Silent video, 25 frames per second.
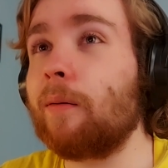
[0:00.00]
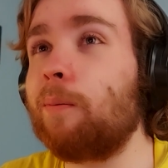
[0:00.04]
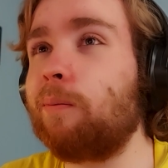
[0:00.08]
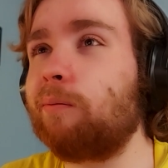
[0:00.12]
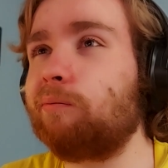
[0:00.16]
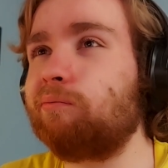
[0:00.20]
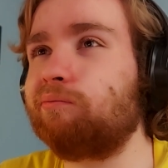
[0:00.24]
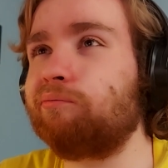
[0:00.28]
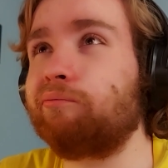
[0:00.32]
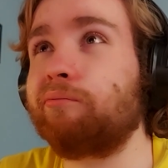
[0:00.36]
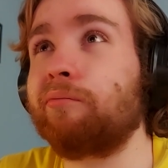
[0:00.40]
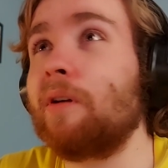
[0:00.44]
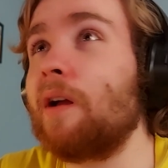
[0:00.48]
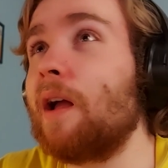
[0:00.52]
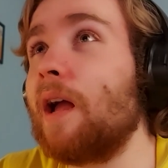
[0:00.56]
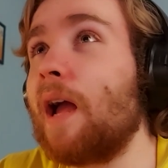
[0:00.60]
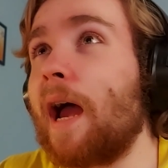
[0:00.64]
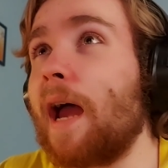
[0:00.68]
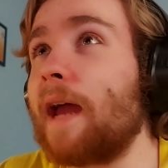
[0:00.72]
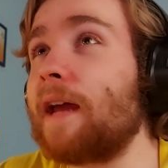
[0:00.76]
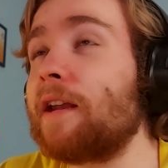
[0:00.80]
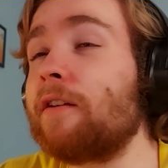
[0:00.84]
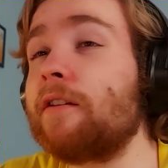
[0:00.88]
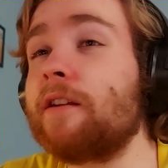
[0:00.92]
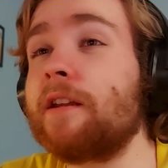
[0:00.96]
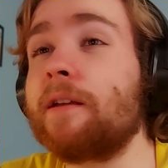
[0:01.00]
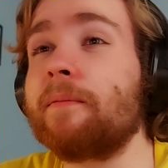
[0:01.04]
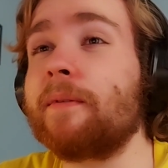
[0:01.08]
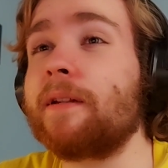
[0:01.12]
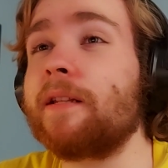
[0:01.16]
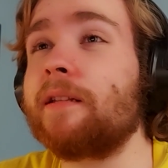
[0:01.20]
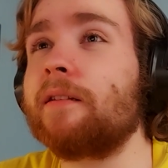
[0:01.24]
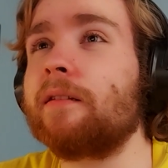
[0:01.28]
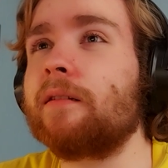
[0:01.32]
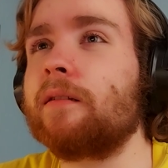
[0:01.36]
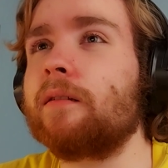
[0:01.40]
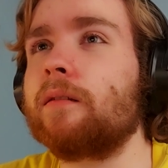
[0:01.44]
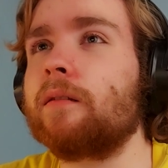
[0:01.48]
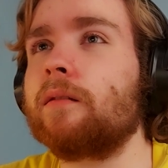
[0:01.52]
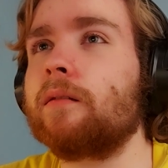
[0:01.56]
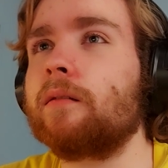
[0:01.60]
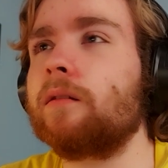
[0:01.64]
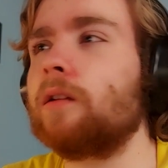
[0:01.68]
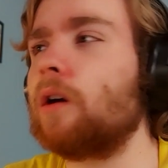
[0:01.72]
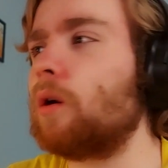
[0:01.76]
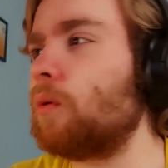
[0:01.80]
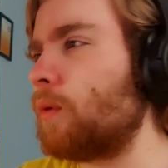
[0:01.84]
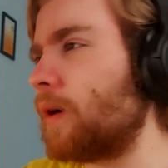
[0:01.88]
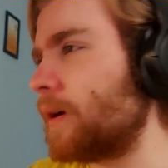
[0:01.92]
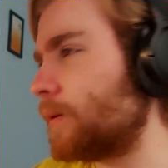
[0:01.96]
I don't even...
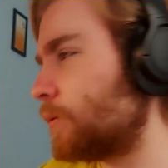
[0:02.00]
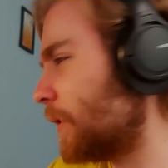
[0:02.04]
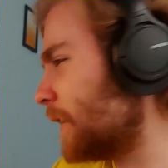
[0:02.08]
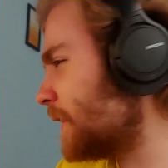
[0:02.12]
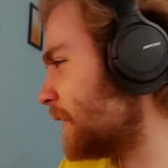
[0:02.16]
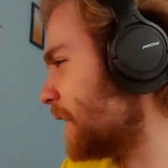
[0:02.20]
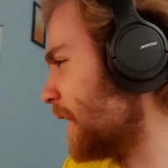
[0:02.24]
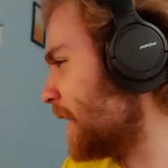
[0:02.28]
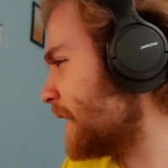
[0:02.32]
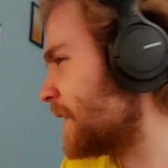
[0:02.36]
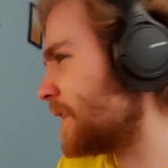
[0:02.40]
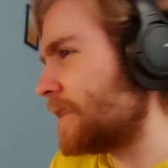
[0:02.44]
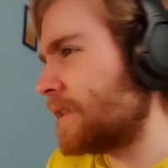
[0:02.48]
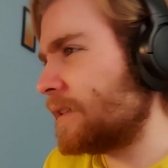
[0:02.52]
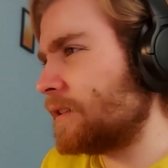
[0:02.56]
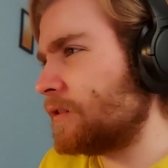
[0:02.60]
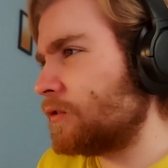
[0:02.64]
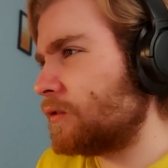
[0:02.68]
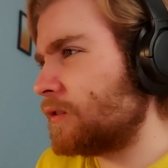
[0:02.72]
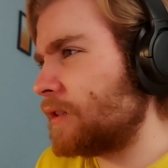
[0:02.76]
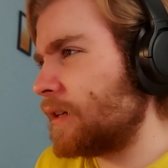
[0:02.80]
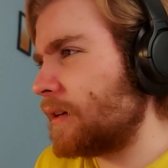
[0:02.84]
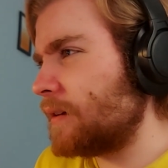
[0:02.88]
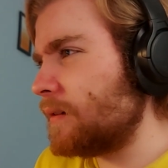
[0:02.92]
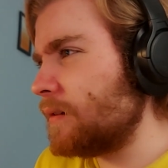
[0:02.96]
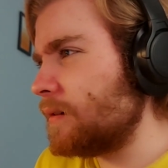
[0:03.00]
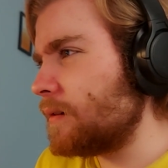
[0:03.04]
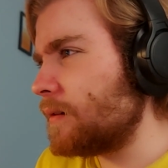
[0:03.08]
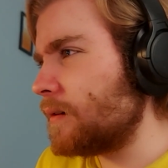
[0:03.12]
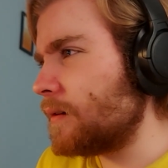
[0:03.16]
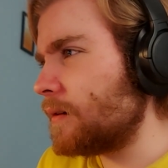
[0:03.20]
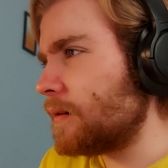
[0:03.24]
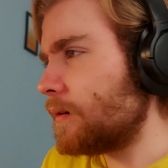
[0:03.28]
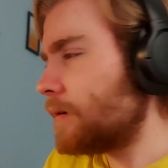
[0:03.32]
No, wait, what day is it today?